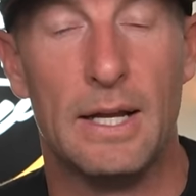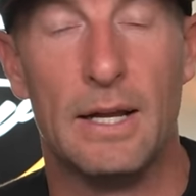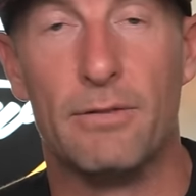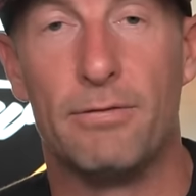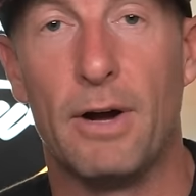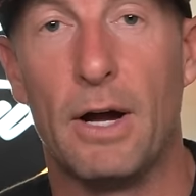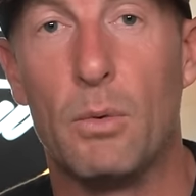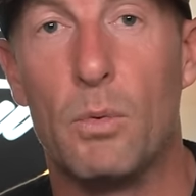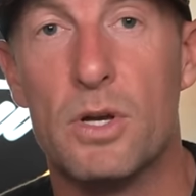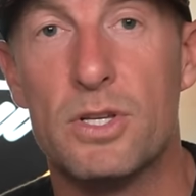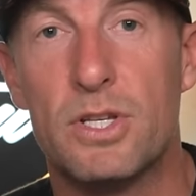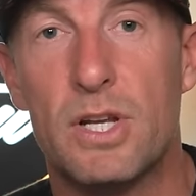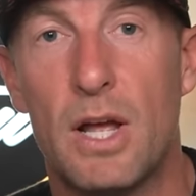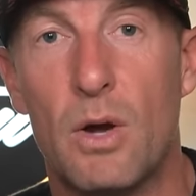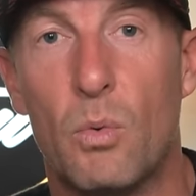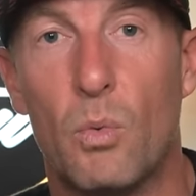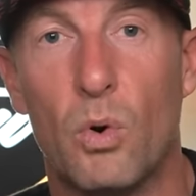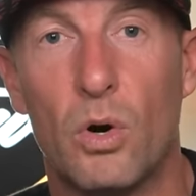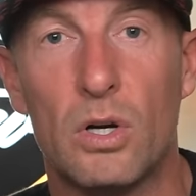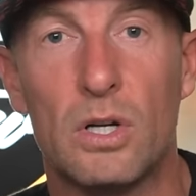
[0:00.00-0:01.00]
If I wasn't
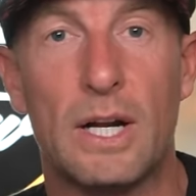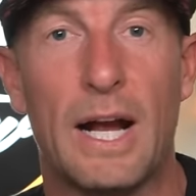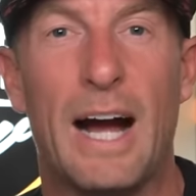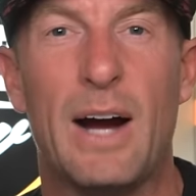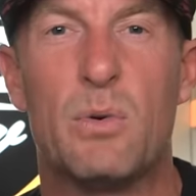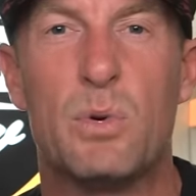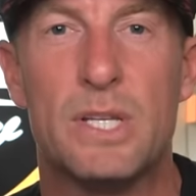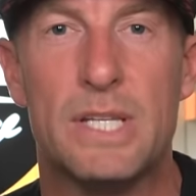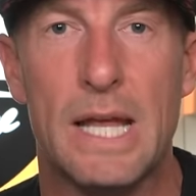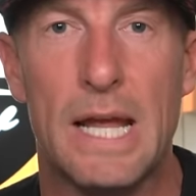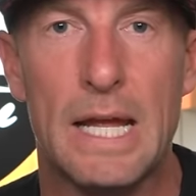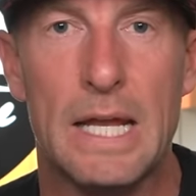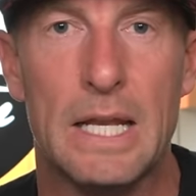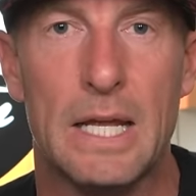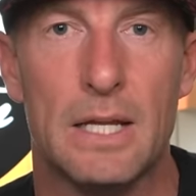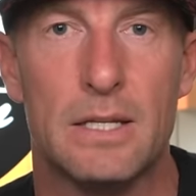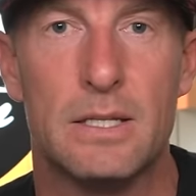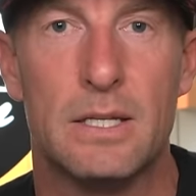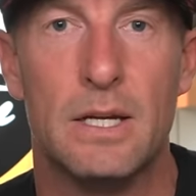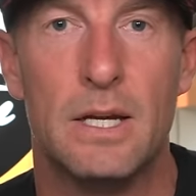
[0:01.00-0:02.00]
at work, I was in
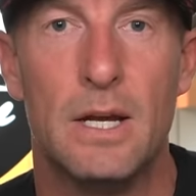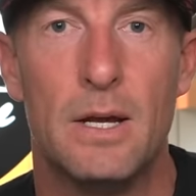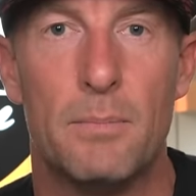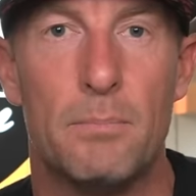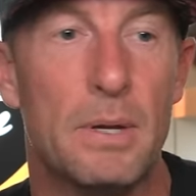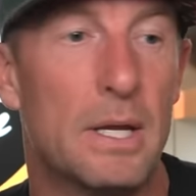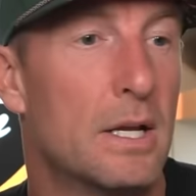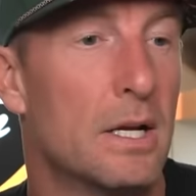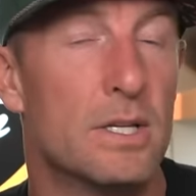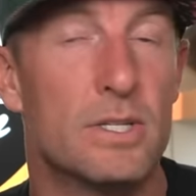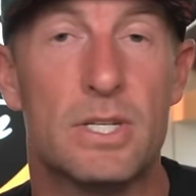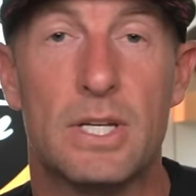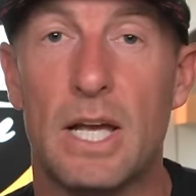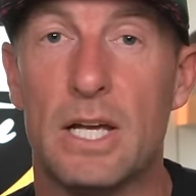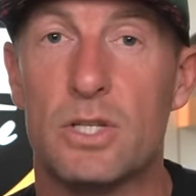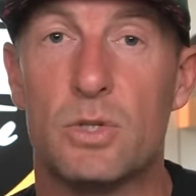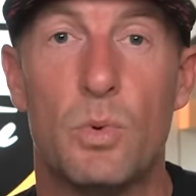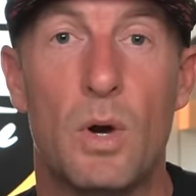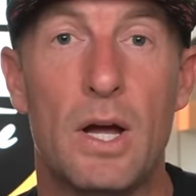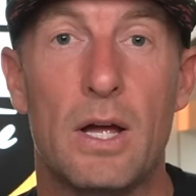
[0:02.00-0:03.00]
it because
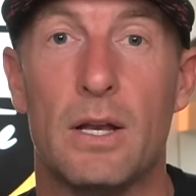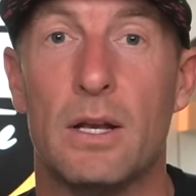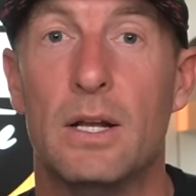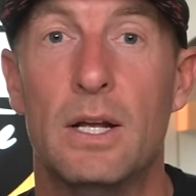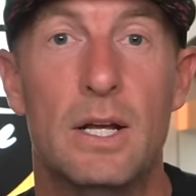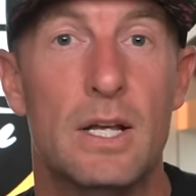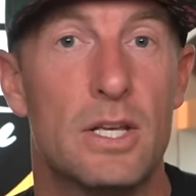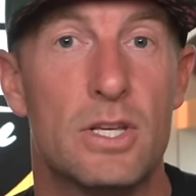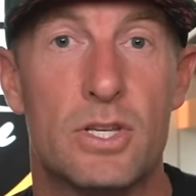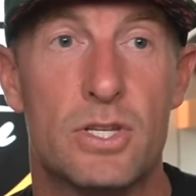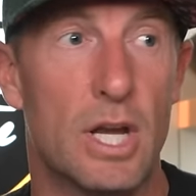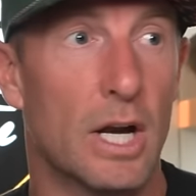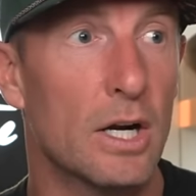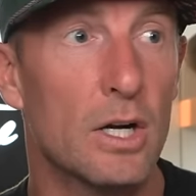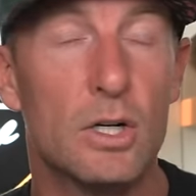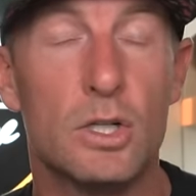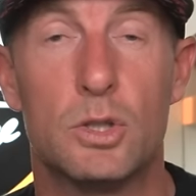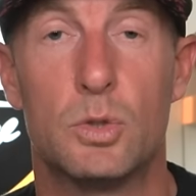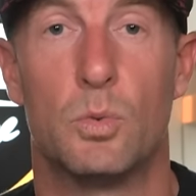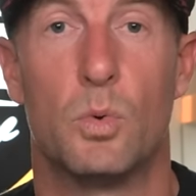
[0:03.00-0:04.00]
guess what?
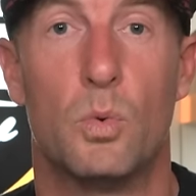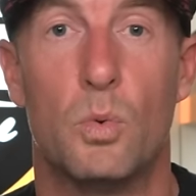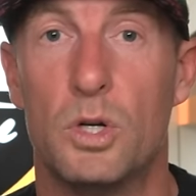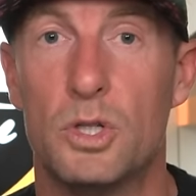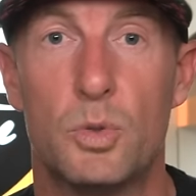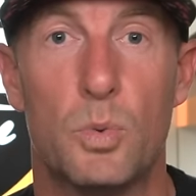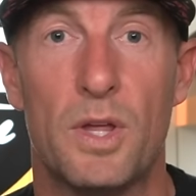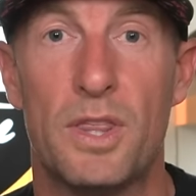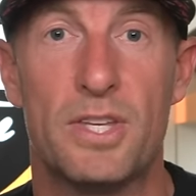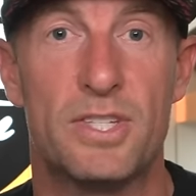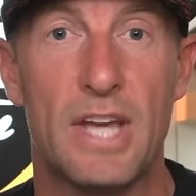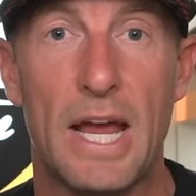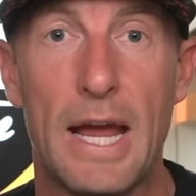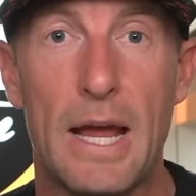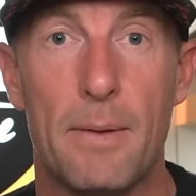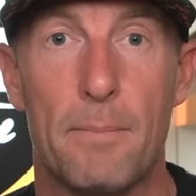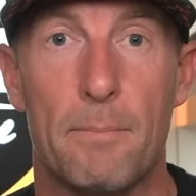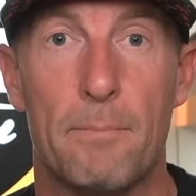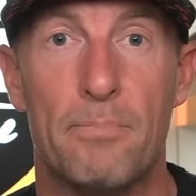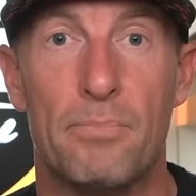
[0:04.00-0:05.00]
Sarah was with
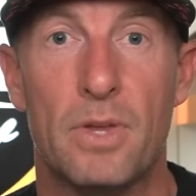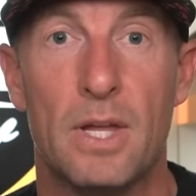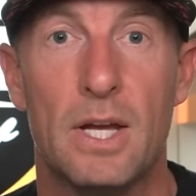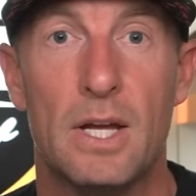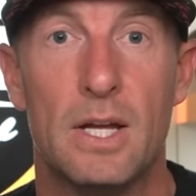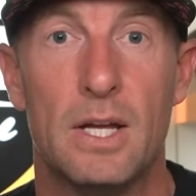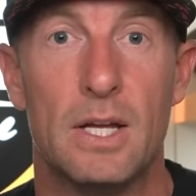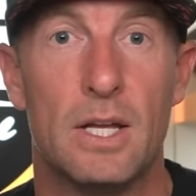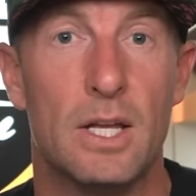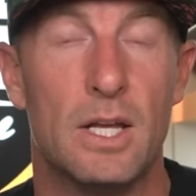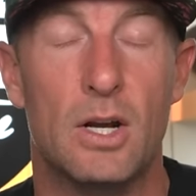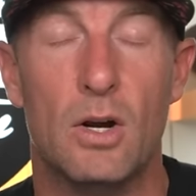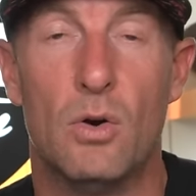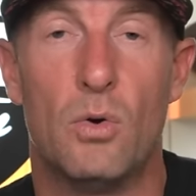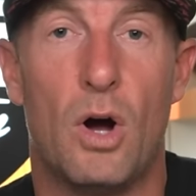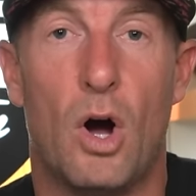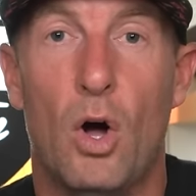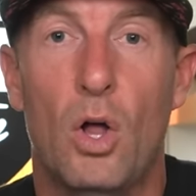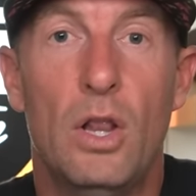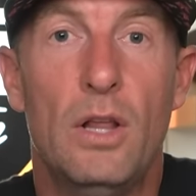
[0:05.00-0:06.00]
Sam you
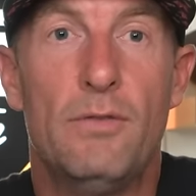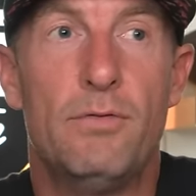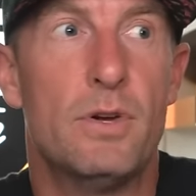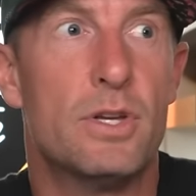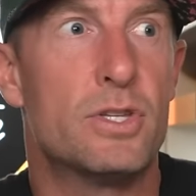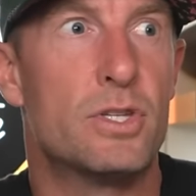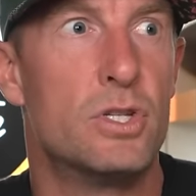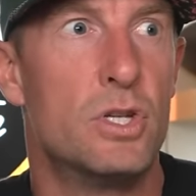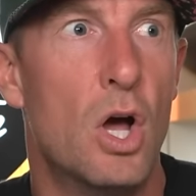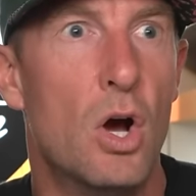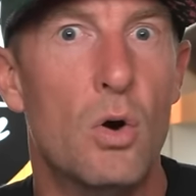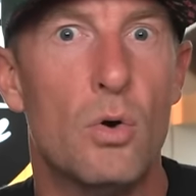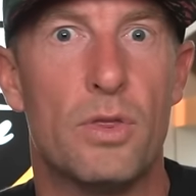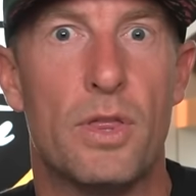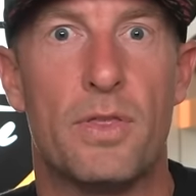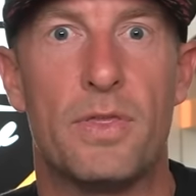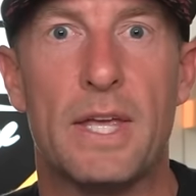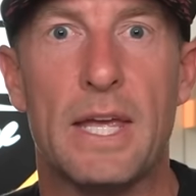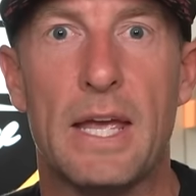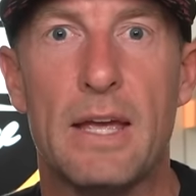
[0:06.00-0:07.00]
know, all of us know
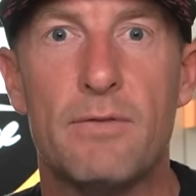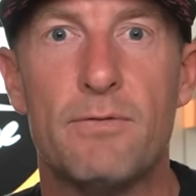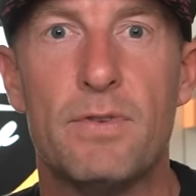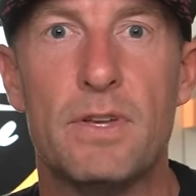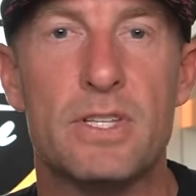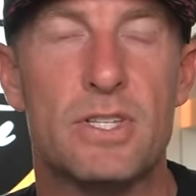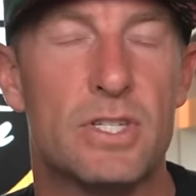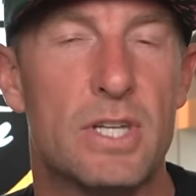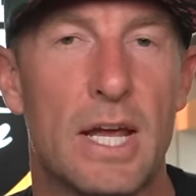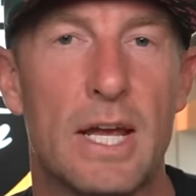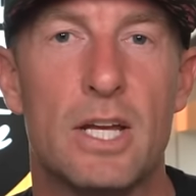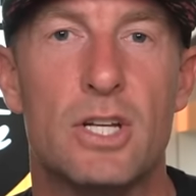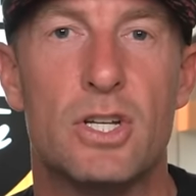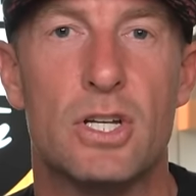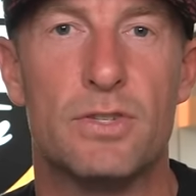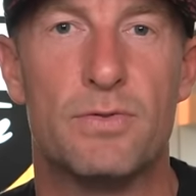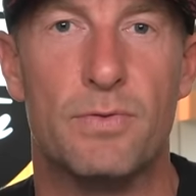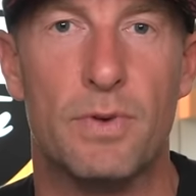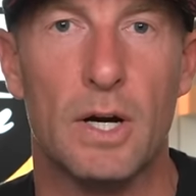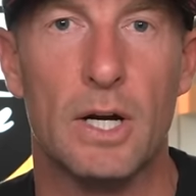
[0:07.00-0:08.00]
that the infant stage
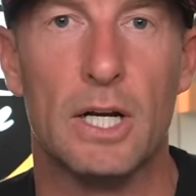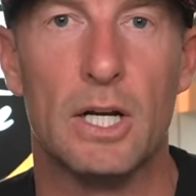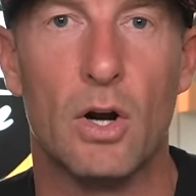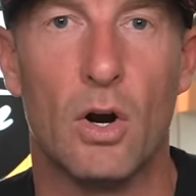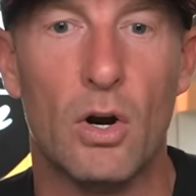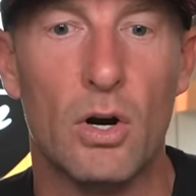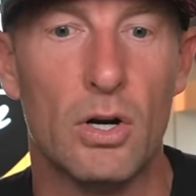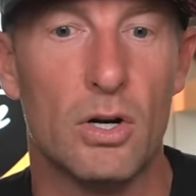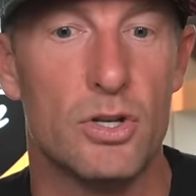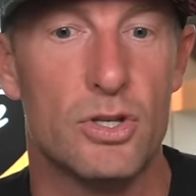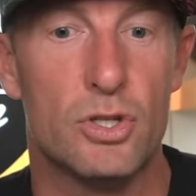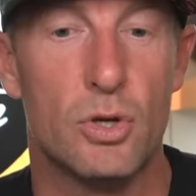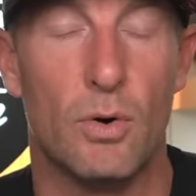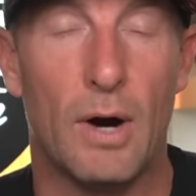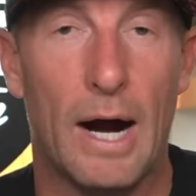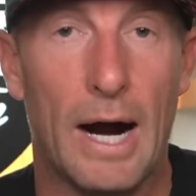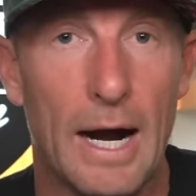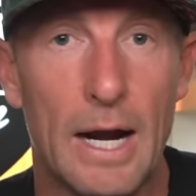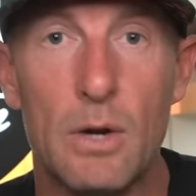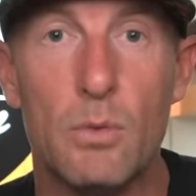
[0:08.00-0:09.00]
is very hard.
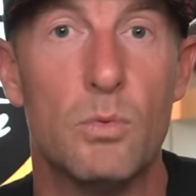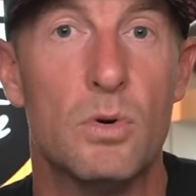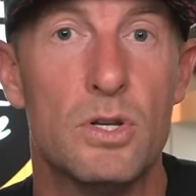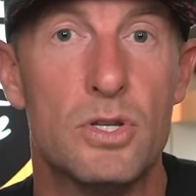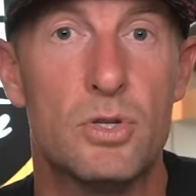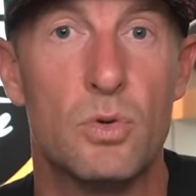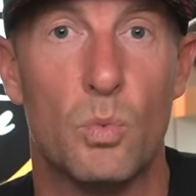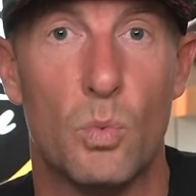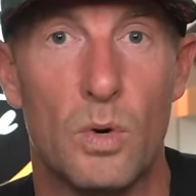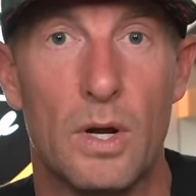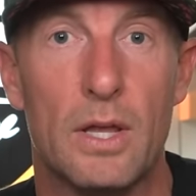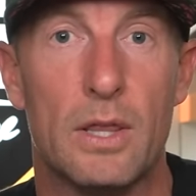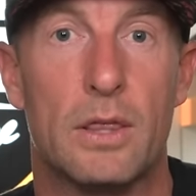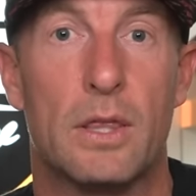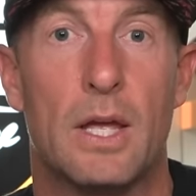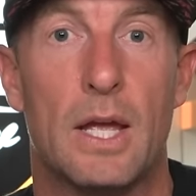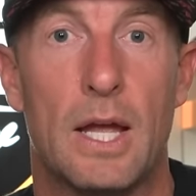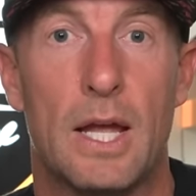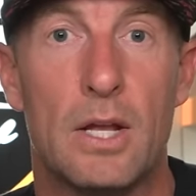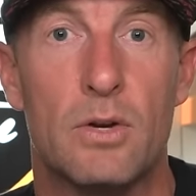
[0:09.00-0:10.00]
So I was
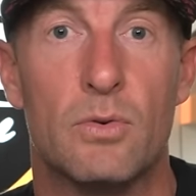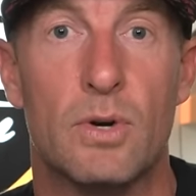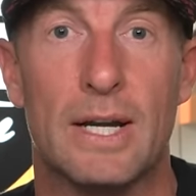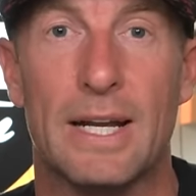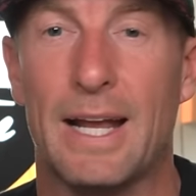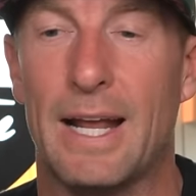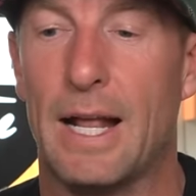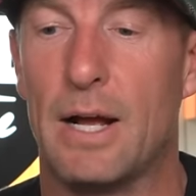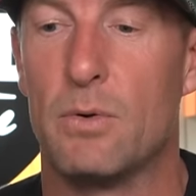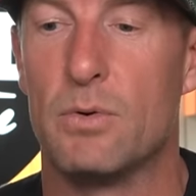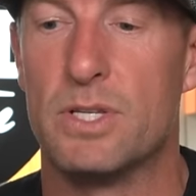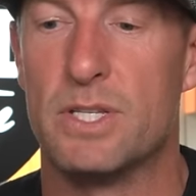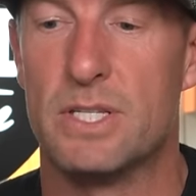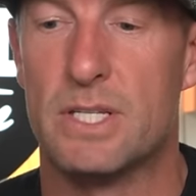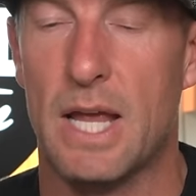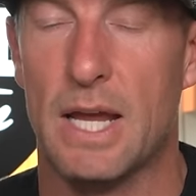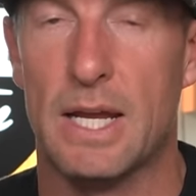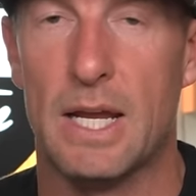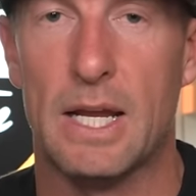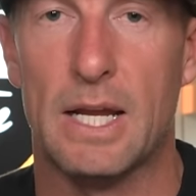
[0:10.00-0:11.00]
with Henry and I was
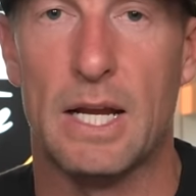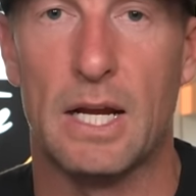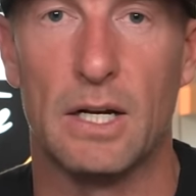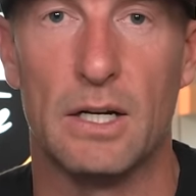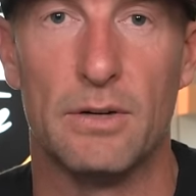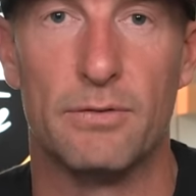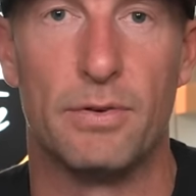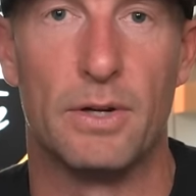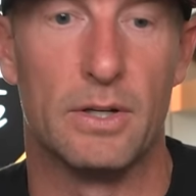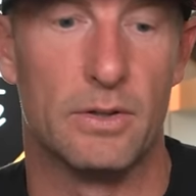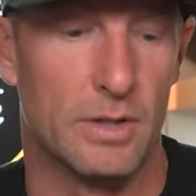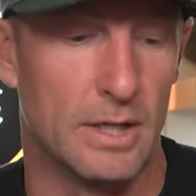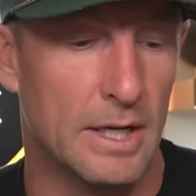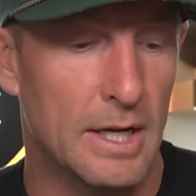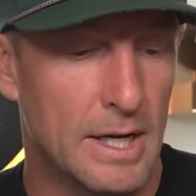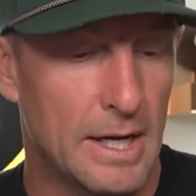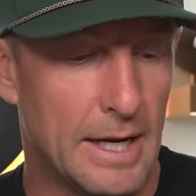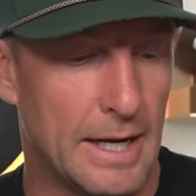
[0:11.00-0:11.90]
taking care of Henry.